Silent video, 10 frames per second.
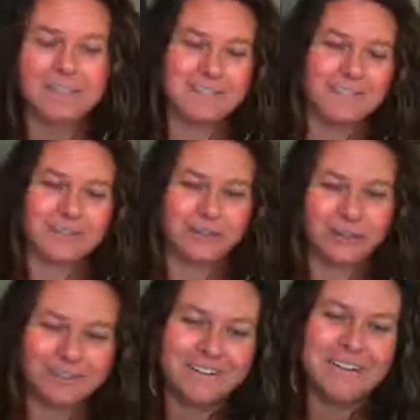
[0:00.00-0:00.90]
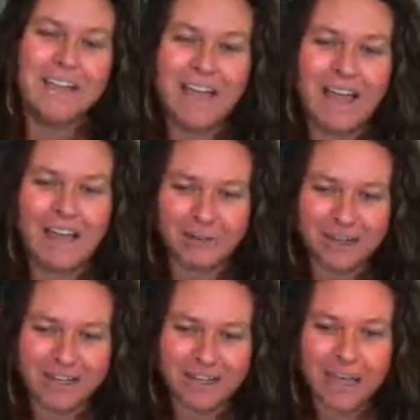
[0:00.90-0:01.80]
So
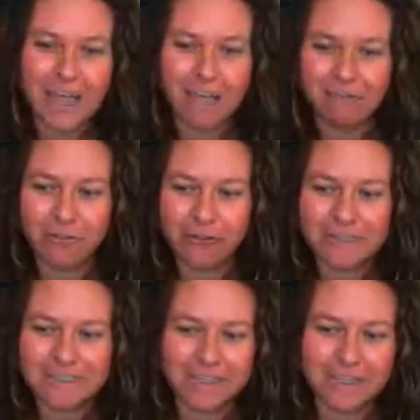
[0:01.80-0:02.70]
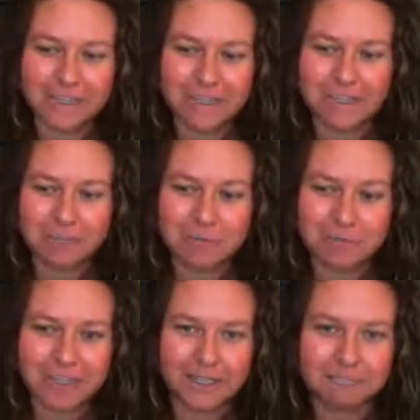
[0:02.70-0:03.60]
anyways, have a great day. Thanks,
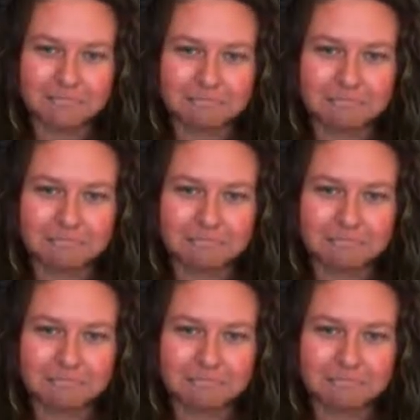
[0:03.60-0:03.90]
everybody.